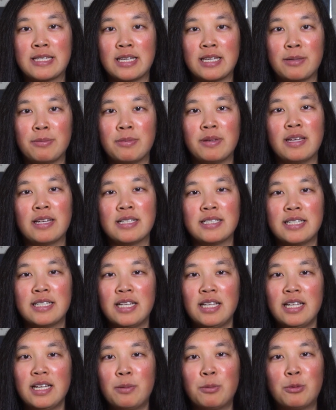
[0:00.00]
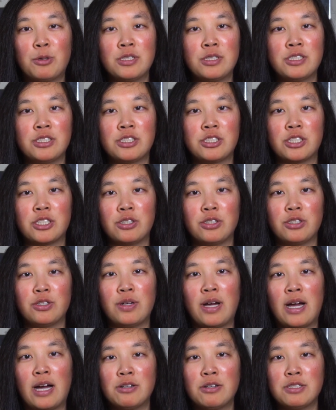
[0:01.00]
team, and today I'm going to show you
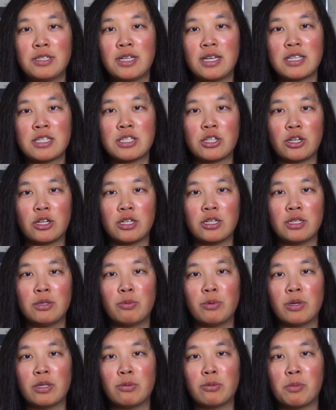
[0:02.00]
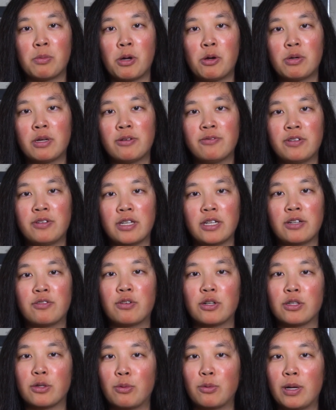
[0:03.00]
how to get started with remote config
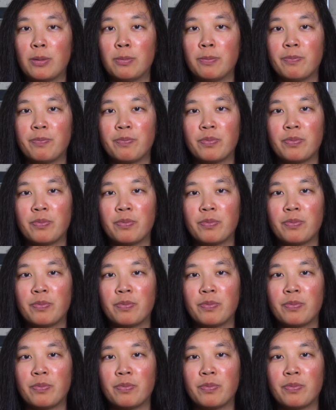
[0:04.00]
for the web.